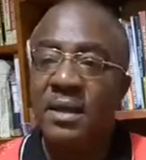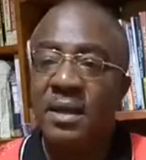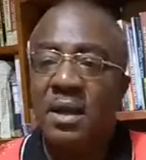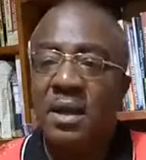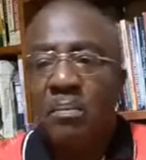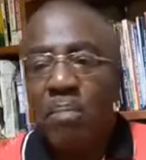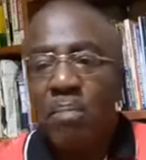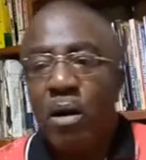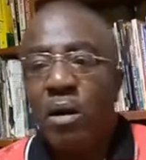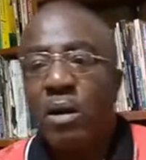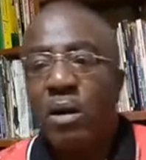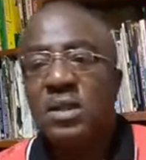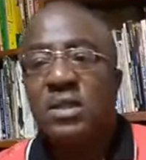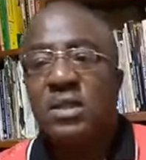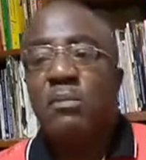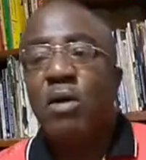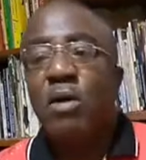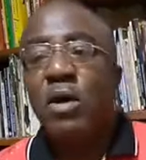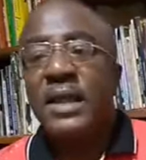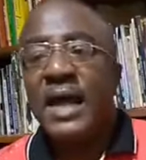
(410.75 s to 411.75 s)
Paul's
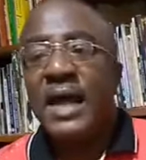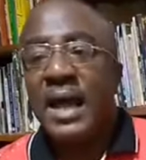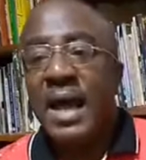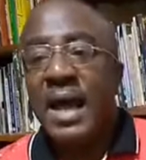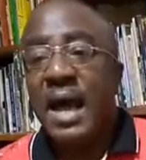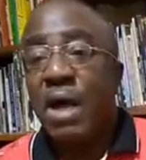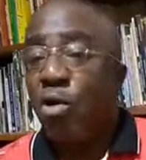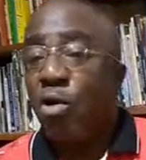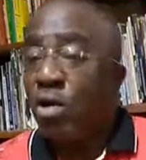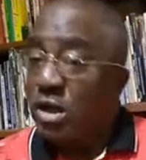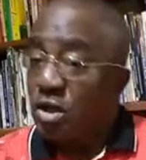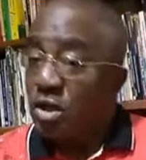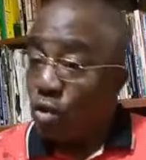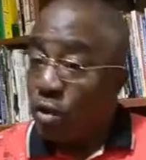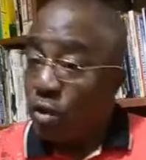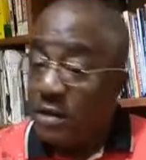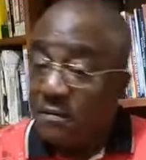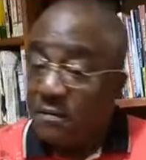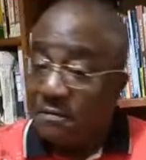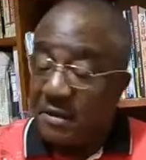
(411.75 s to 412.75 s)
mother, according to
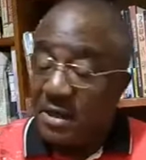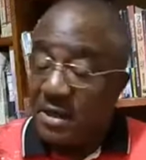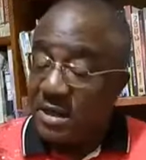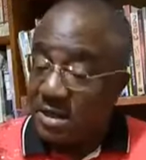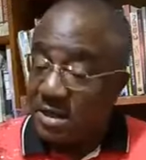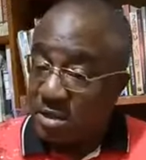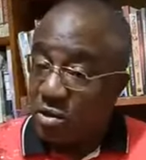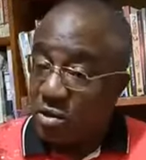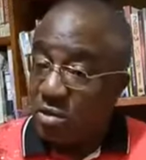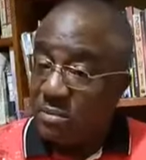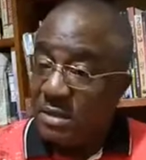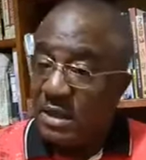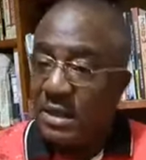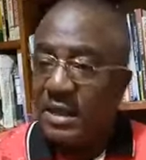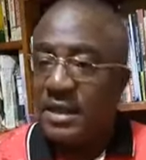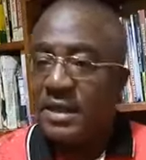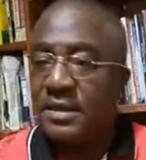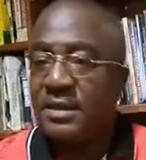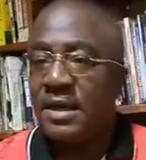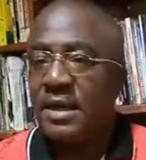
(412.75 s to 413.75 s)
Ify, she told me this
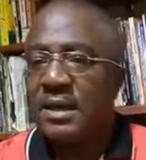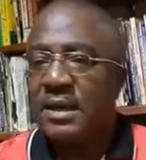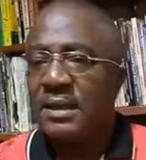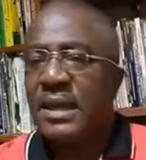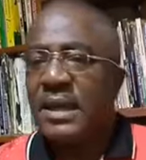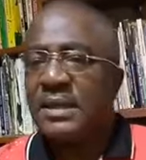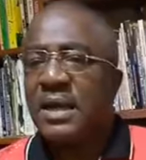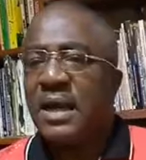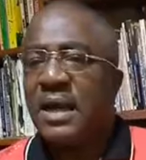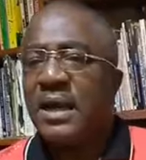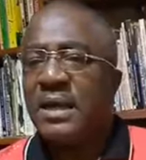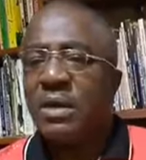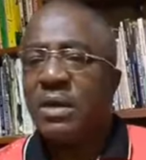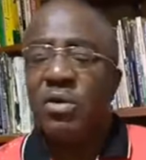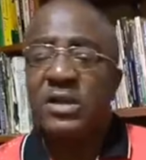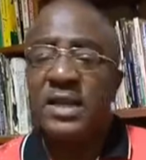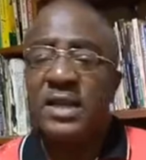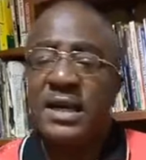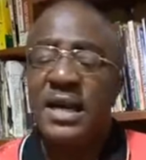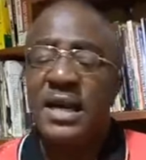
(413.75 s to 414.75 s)
that uh, there was
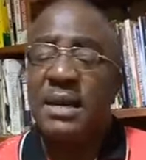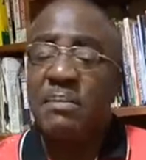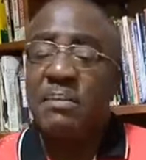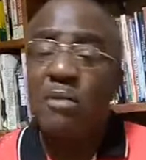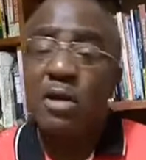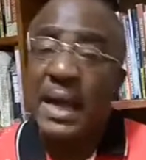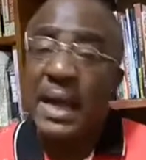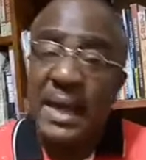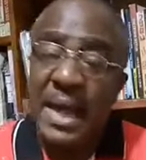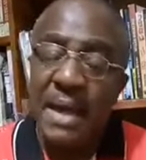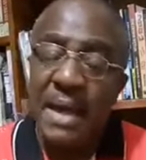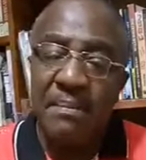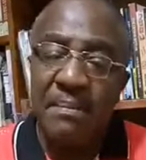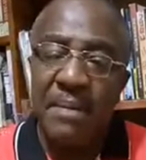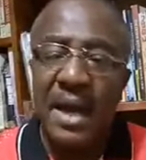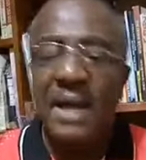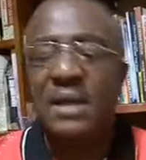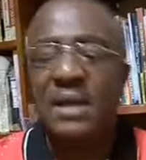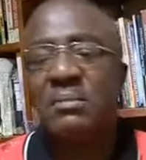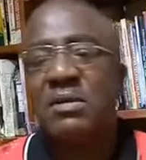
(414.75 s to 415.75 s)
a day the mother came
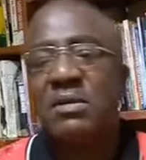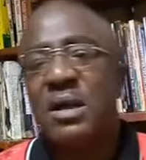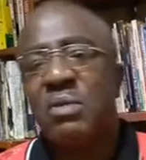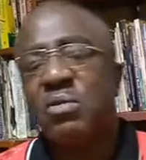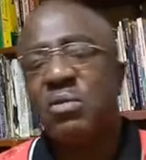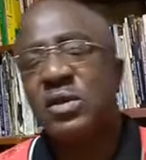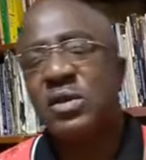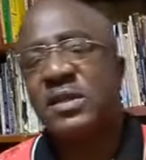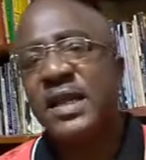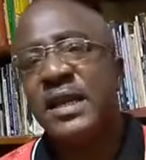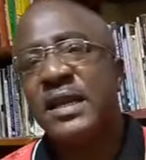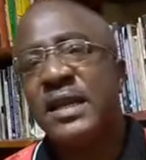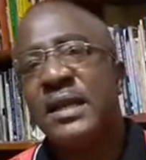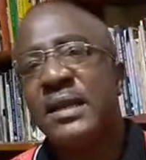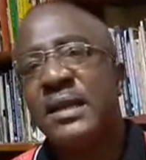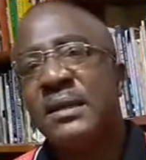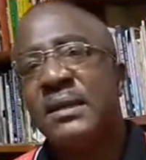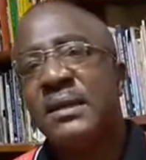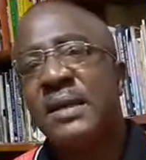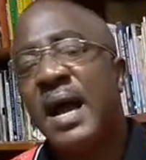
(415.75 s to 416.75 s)
and the mother was
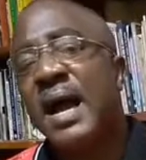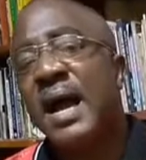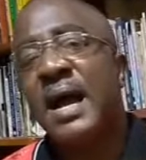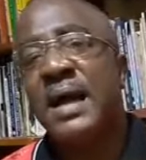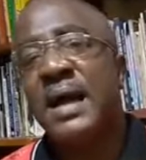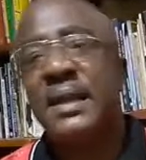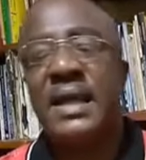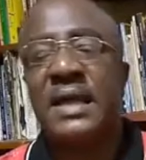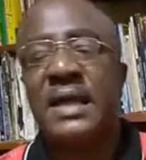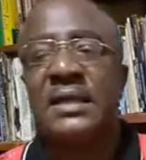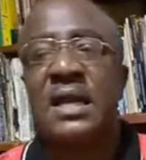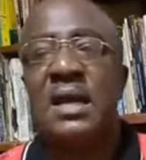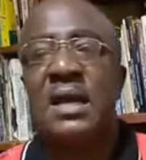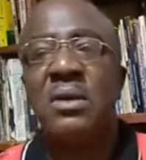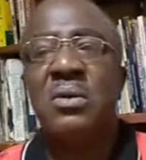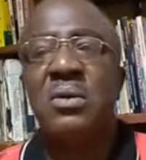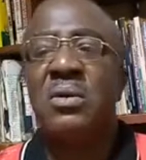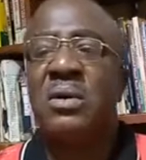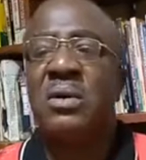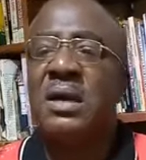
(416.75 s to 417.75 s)
telling her that,
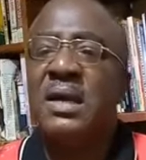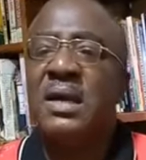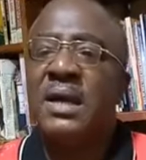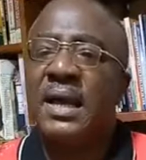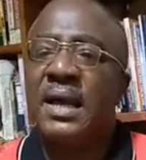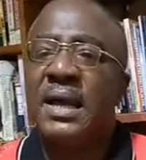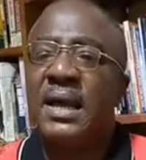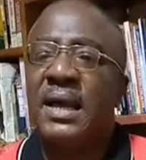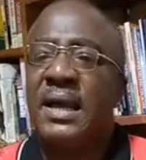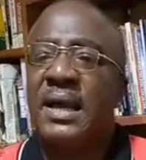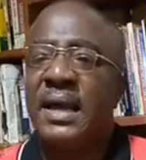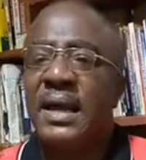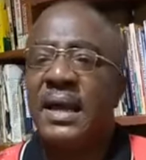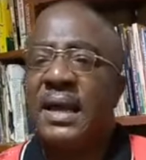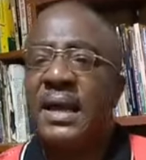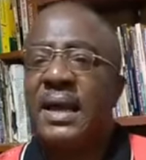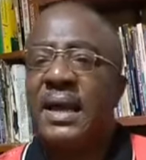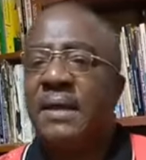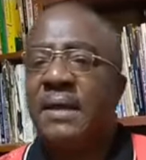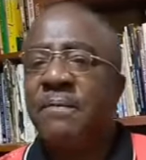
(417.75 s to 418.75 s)
look,
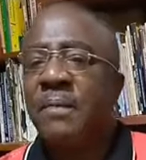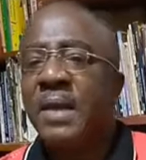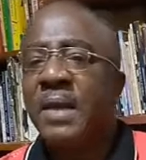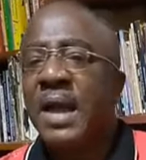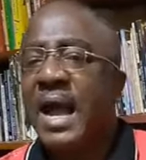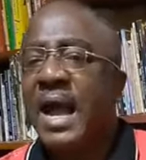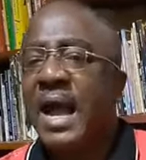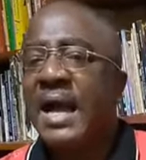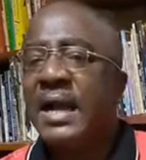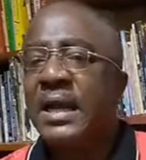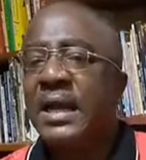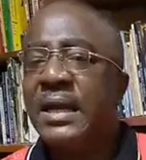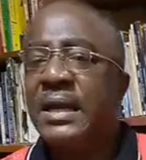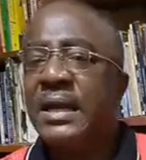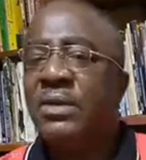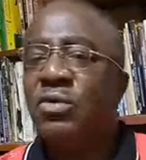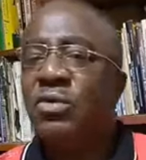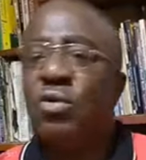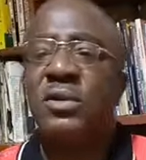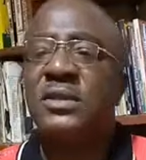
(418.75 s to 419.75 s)
uh, I
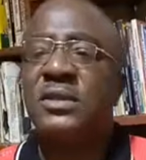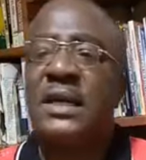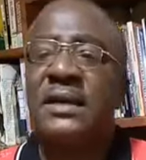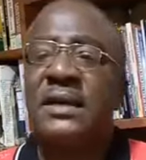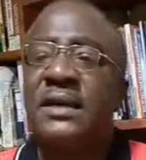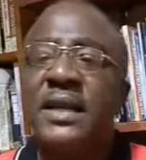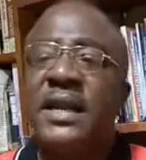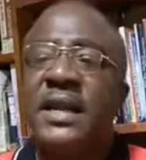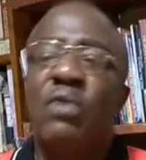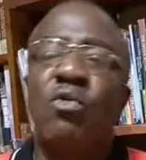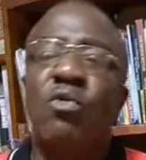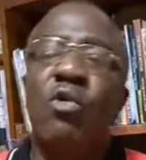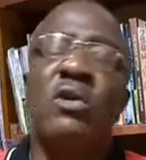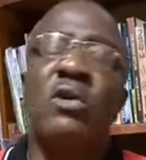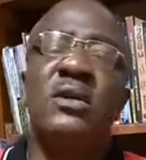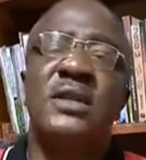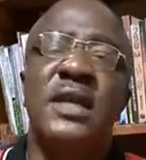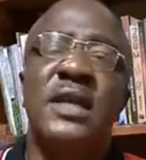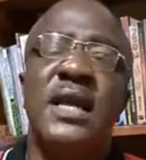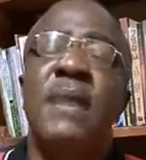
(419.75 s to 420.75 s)
don't really want
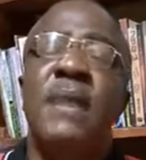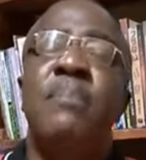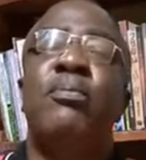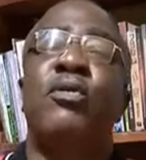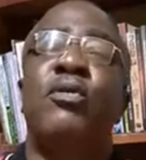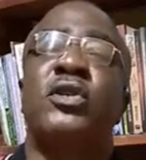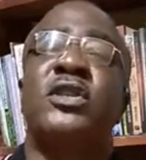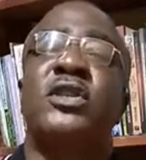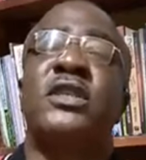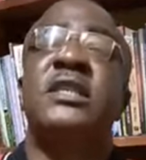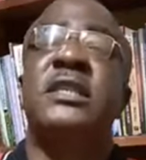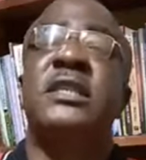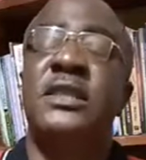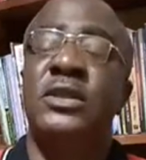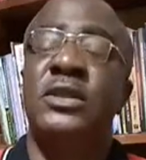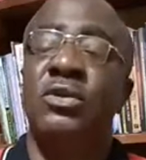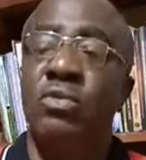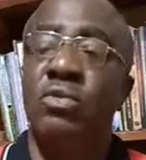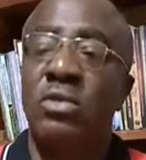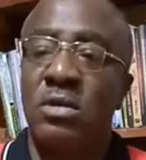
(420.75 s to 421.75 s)
a
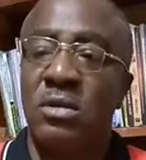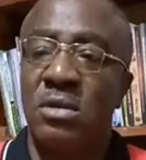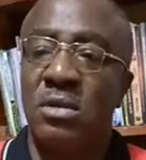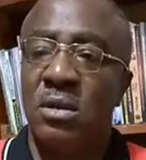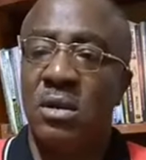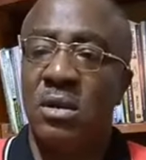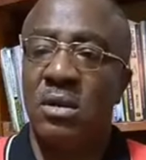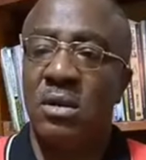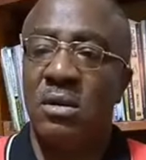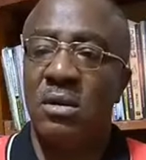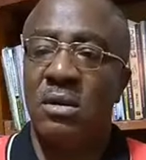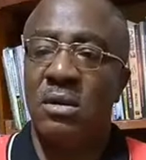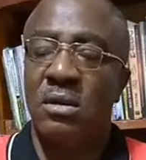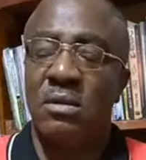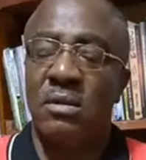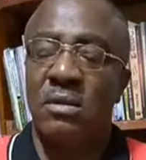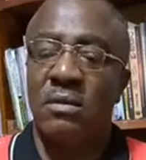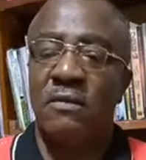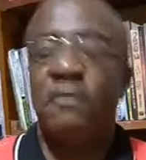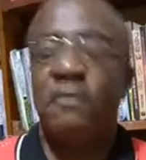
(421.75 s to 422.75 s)
prostitute
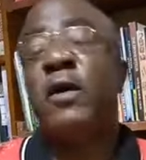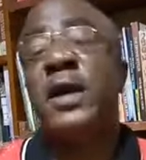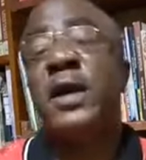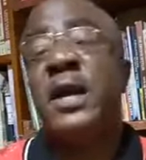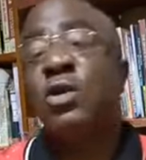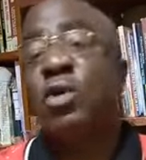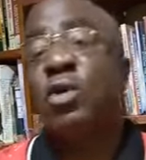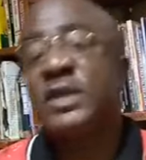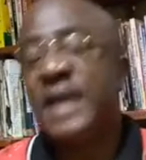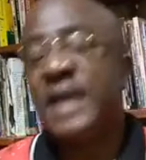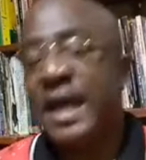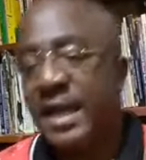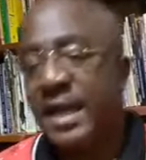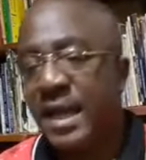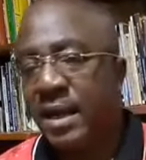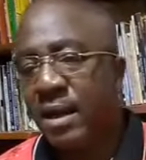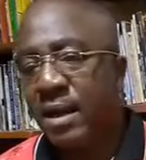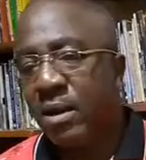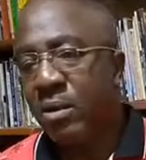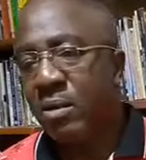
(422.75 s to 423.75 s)
for a daughter in
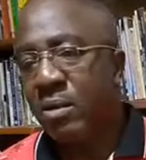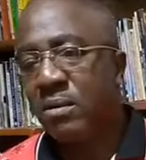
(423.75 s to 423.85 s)
law.